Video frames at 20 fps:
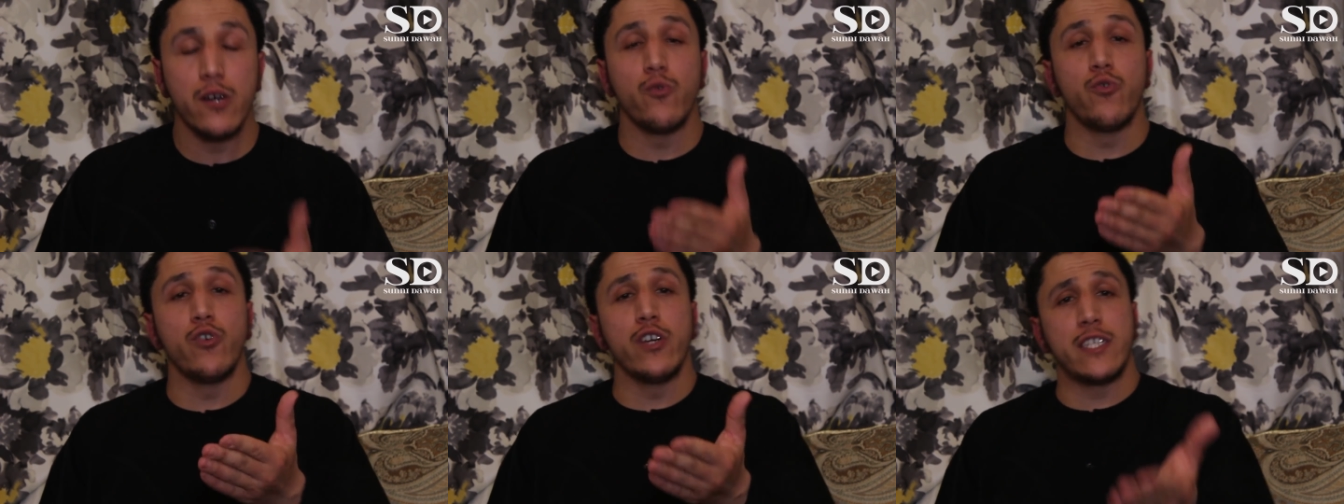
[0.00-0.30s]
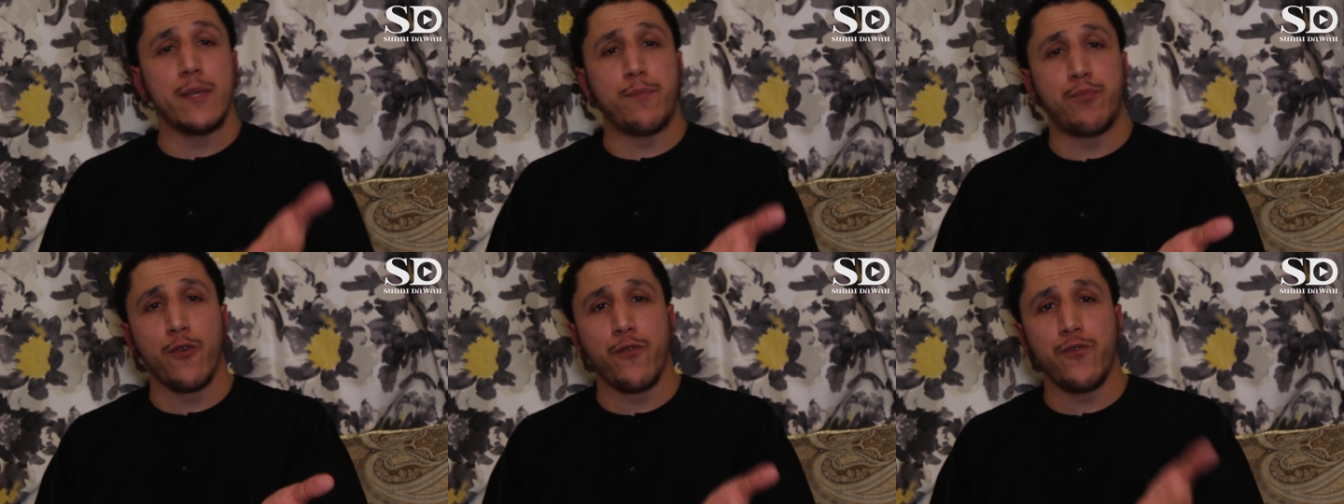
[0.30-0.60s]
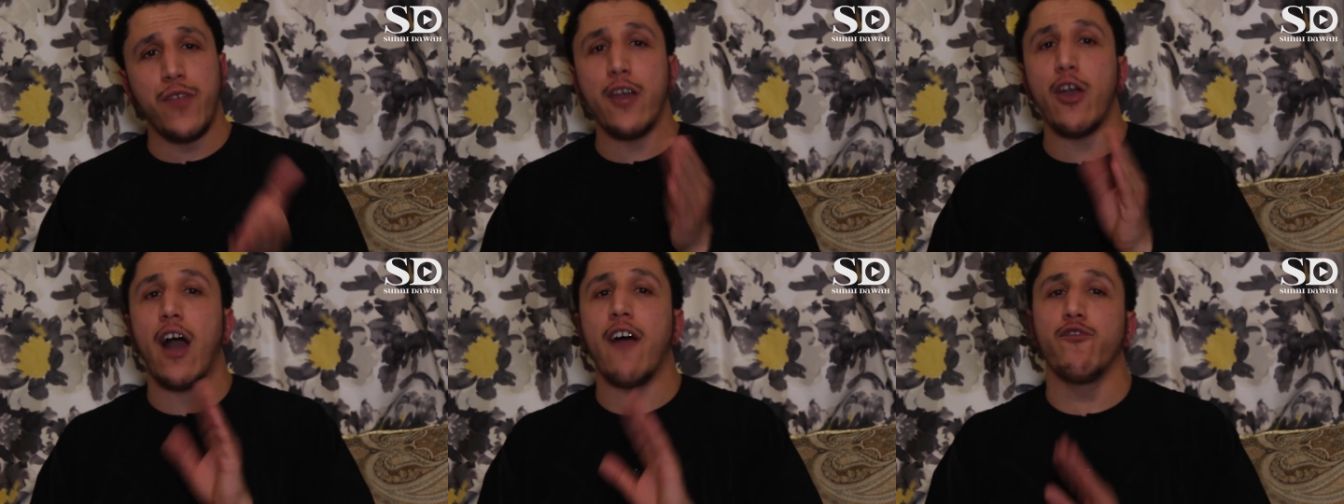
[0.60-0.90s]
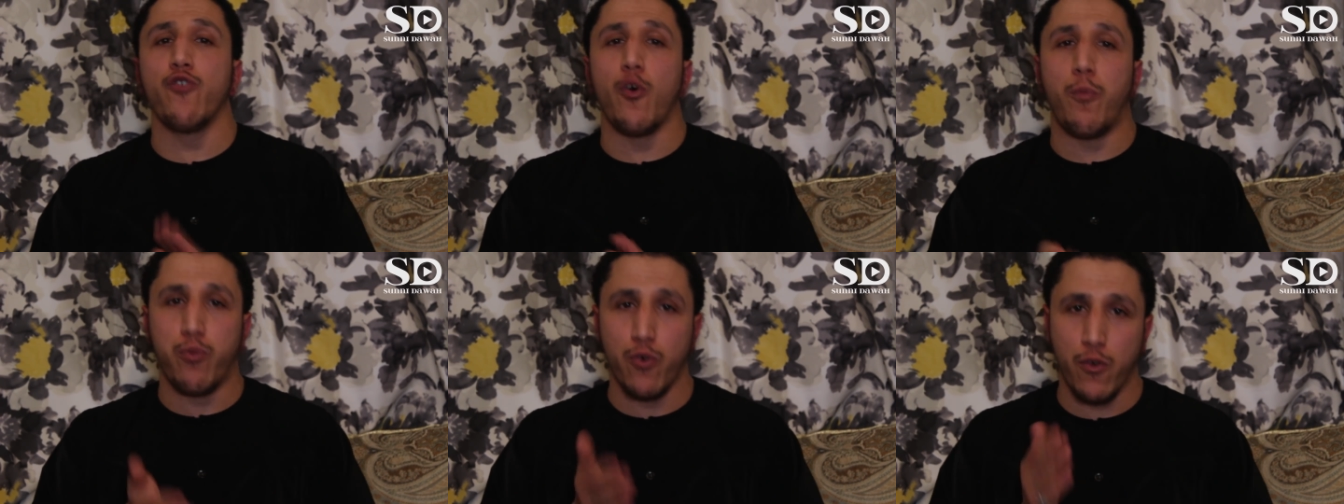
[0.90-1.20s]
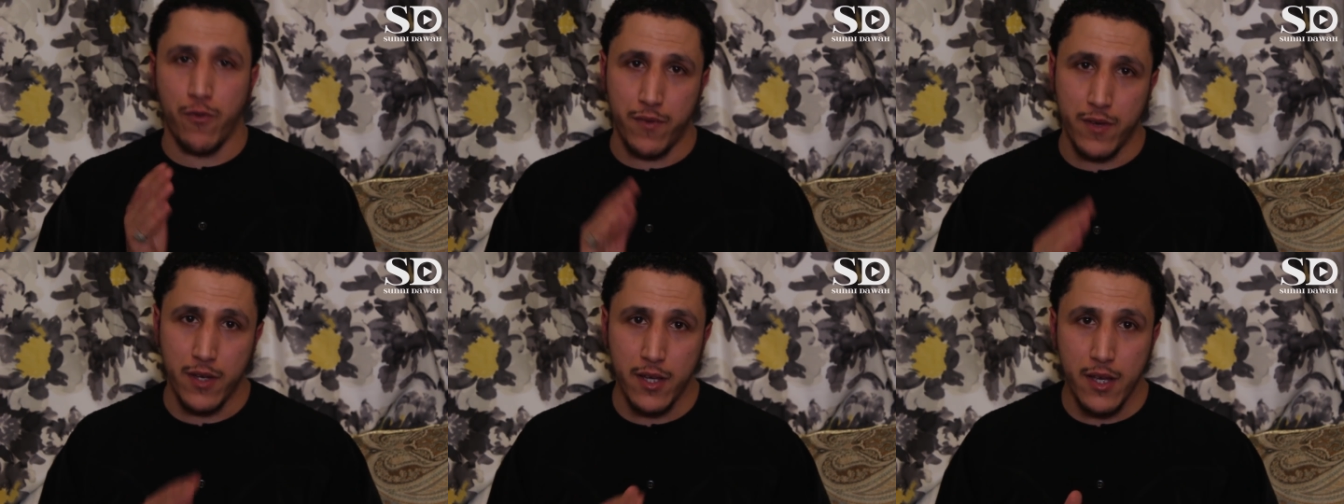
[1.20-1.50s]
What is the proof that you have no
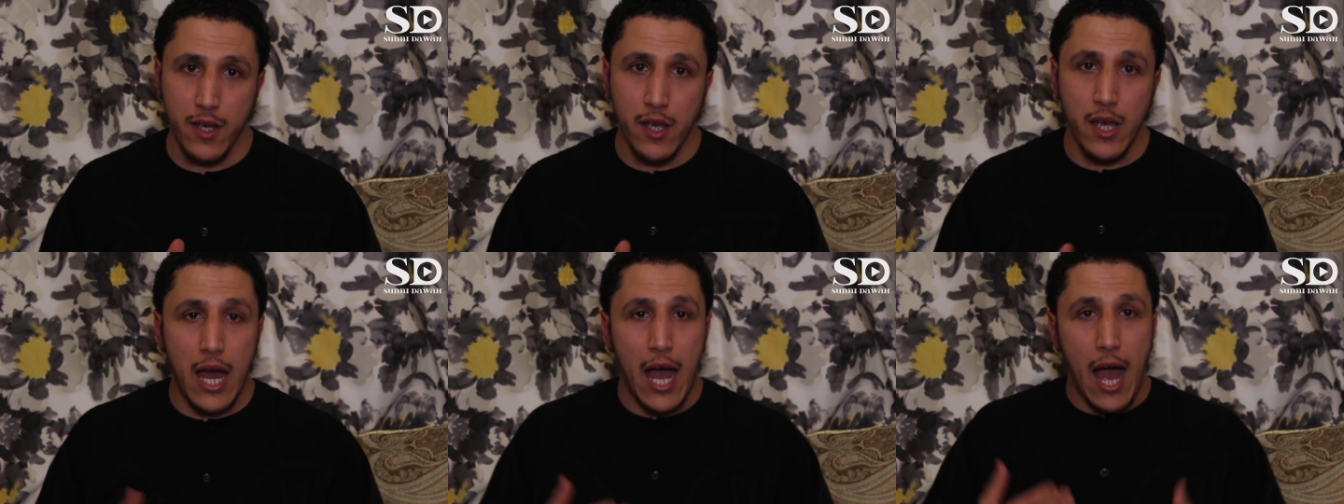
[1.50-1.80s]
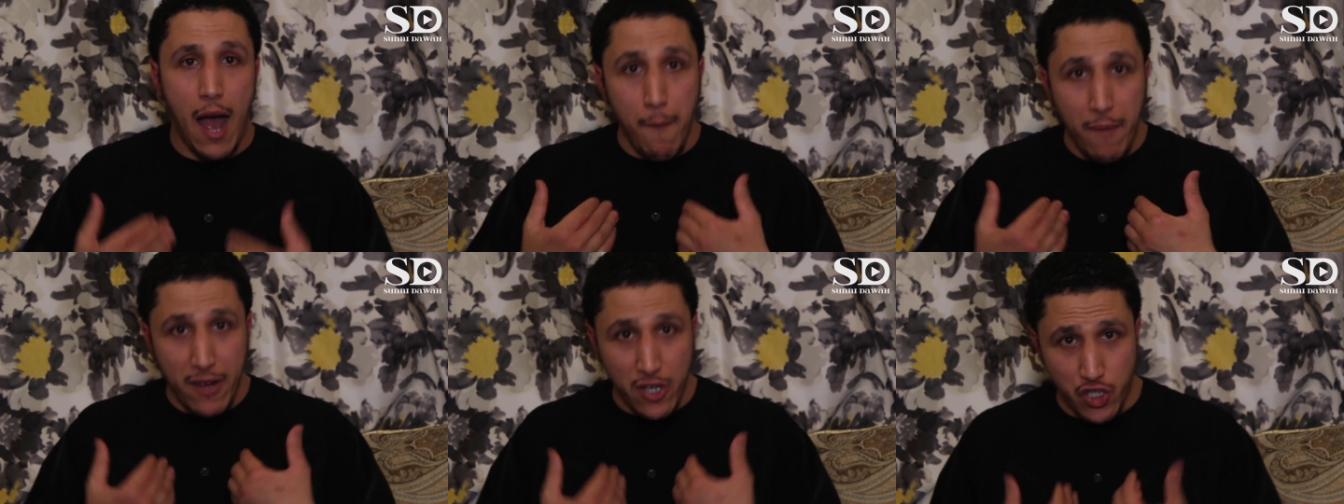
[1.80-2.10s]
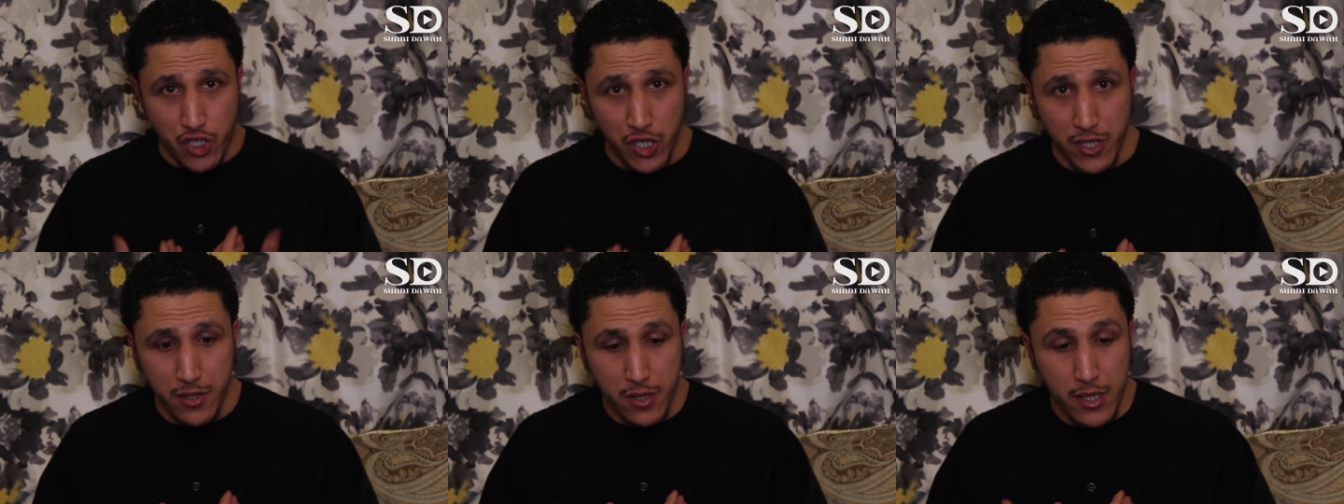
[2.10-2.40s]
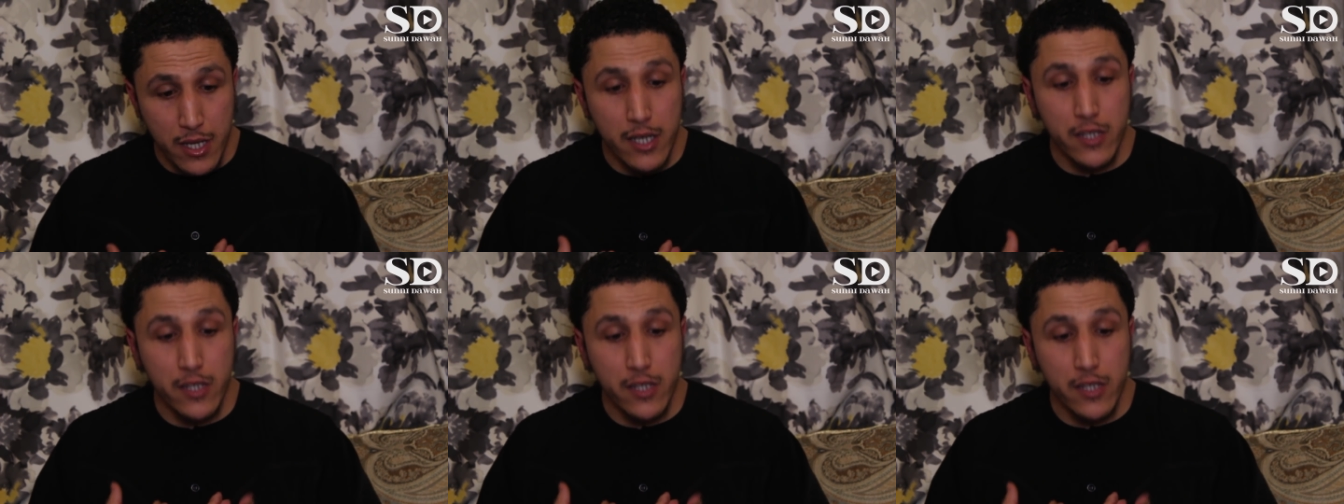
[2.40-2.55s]
proof? I mentioned